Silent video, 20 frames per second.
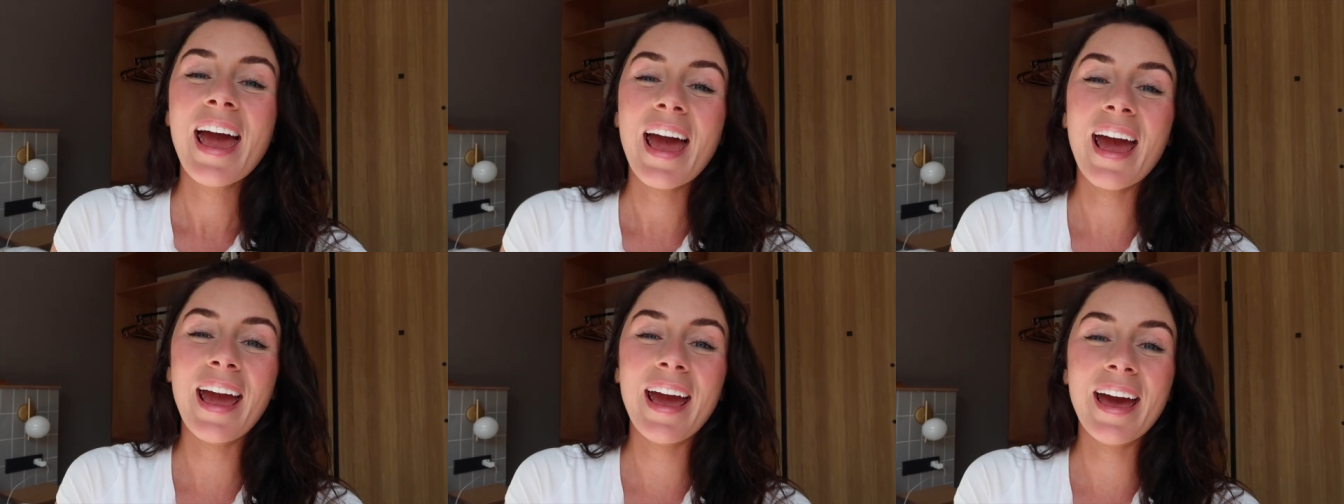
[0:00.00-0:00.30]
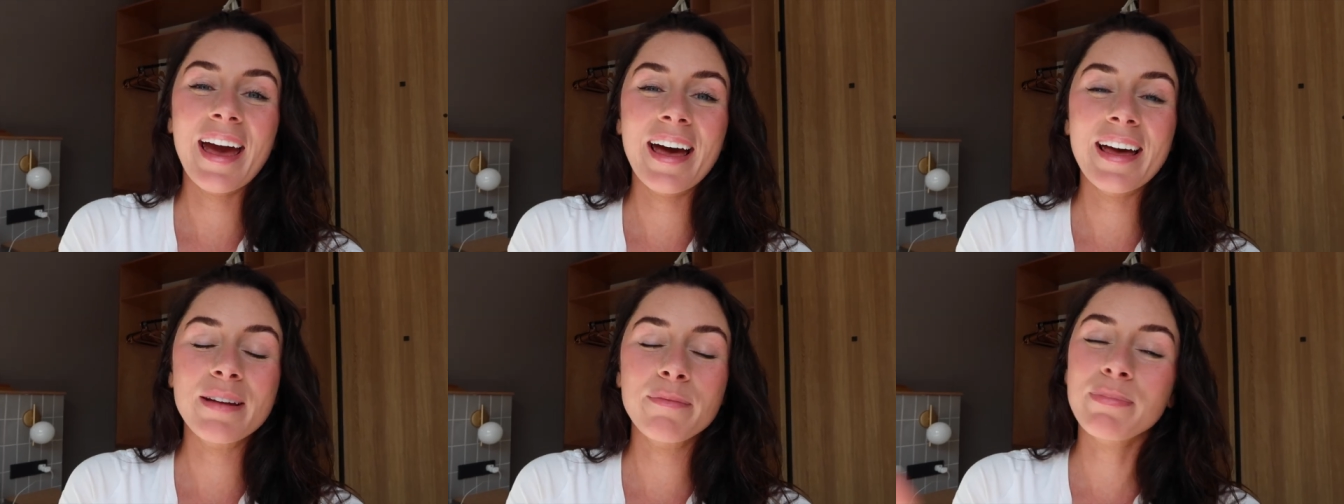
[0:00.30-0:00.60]

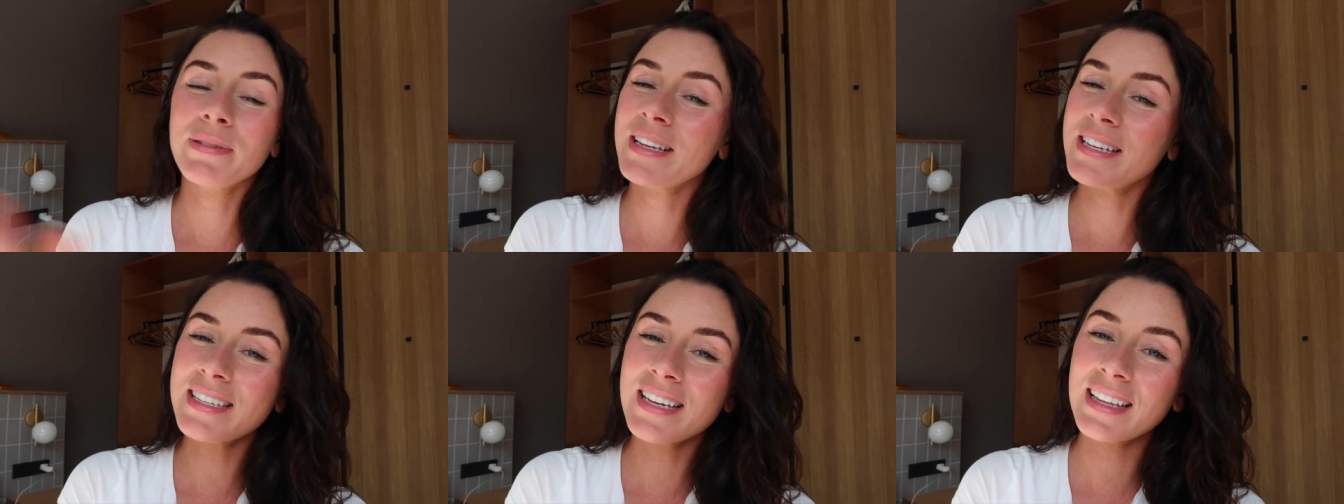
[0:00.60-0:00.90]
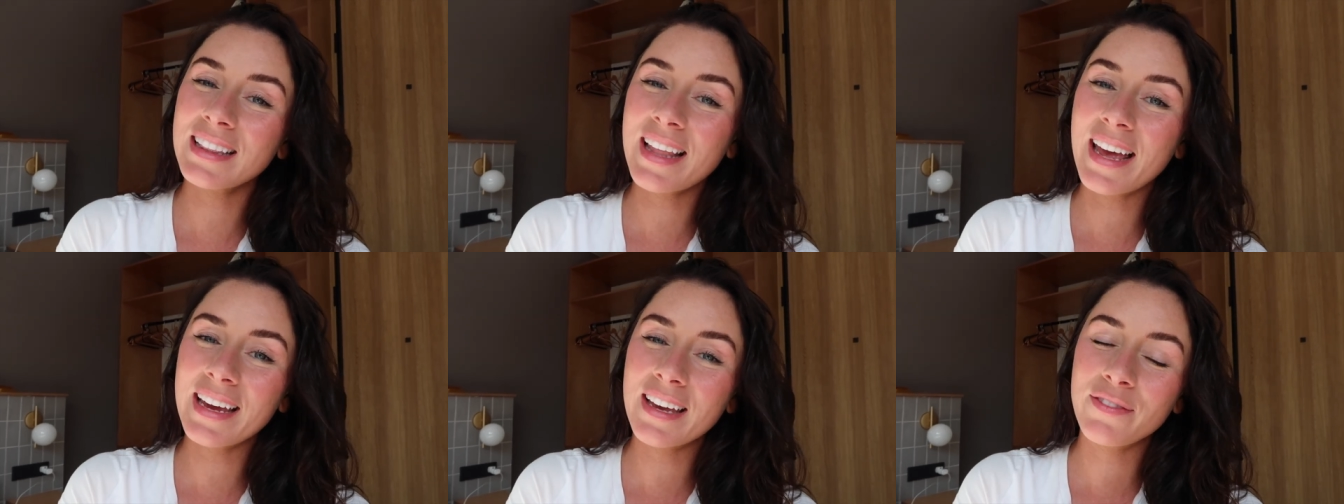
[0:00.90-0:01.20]
And please
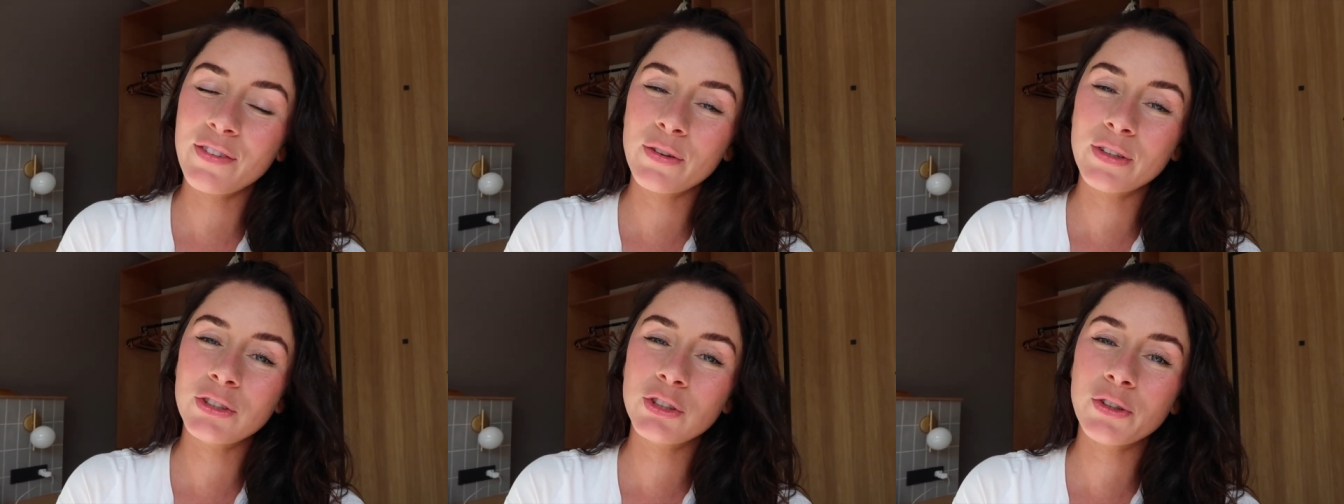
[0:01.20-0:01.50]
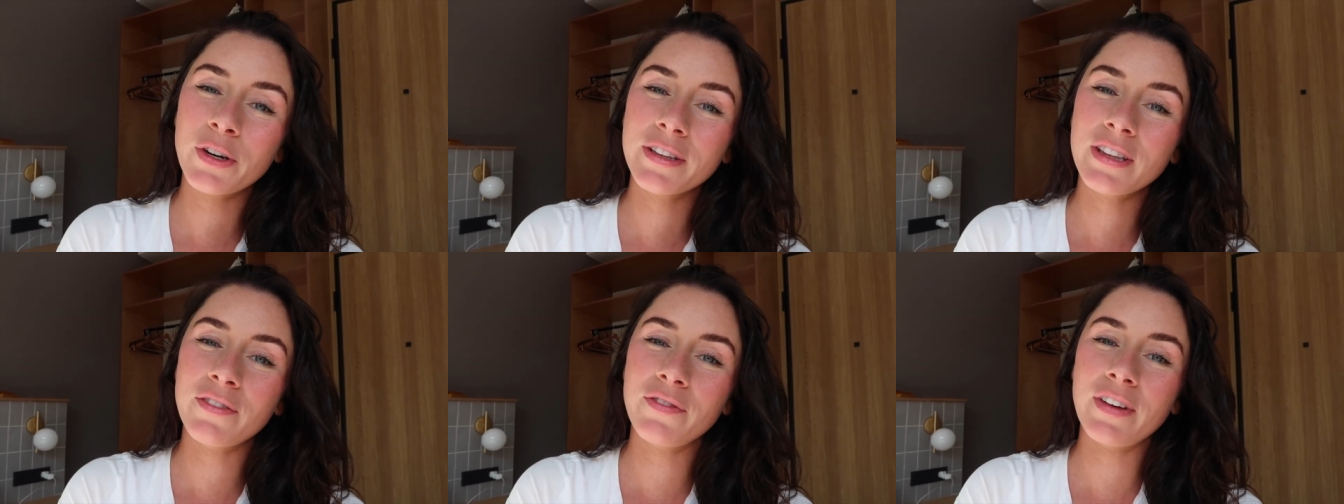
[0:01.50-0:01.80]
hit like if you
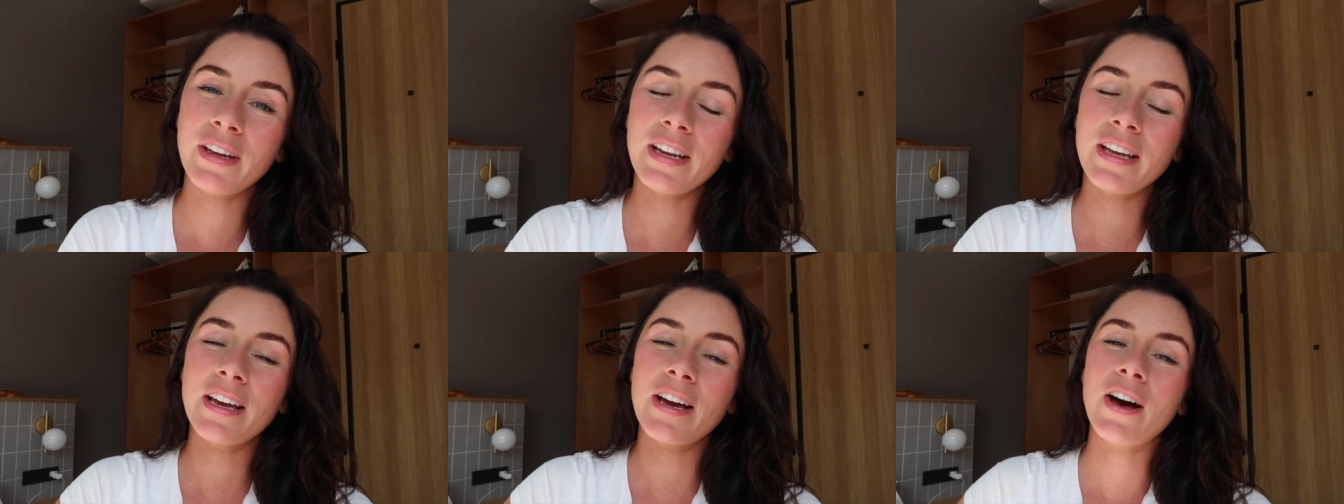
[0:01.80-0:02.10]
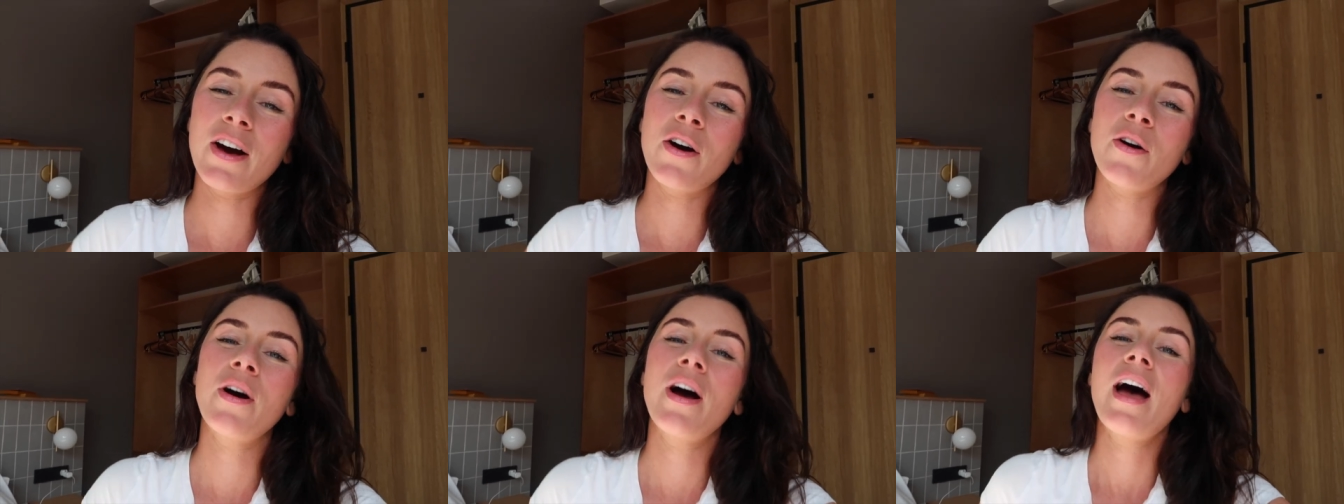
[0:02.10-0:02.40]
enjoyed the
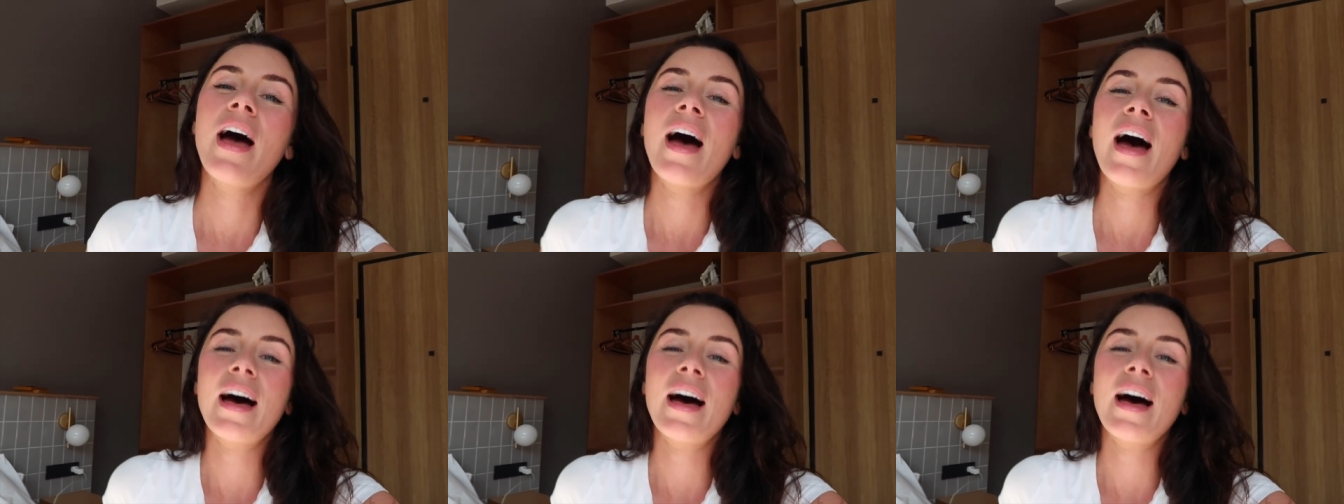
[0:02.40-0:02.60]
video,